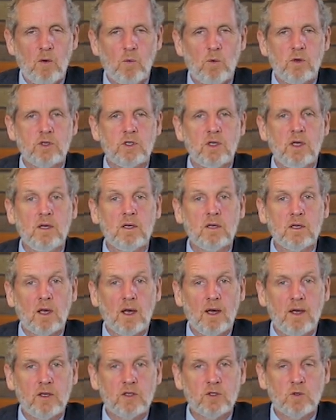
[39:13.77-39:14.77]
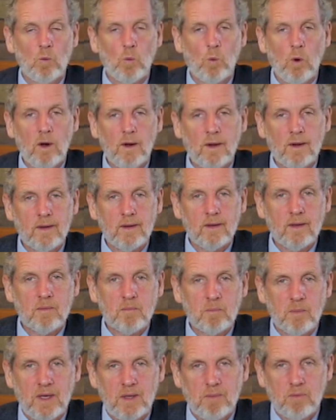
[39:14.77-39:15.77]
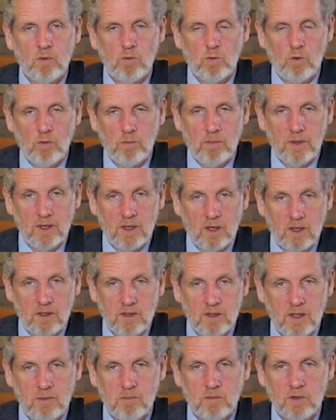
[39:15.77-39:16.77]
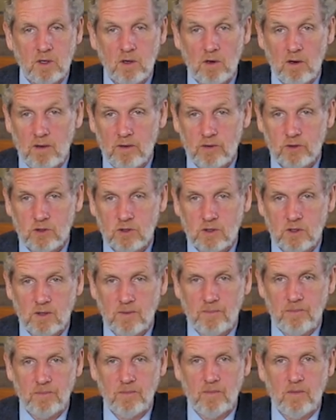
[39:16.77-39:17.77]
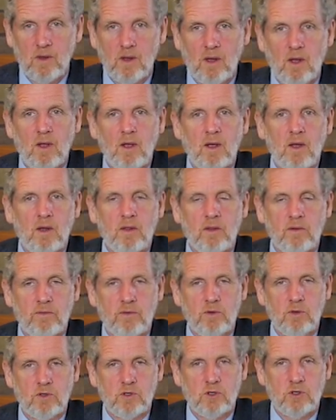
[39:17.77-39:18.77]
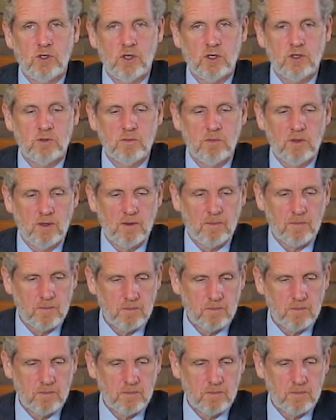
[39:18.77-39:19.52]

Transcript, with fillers: which indicates why people will be condemned and lost in the future judgment.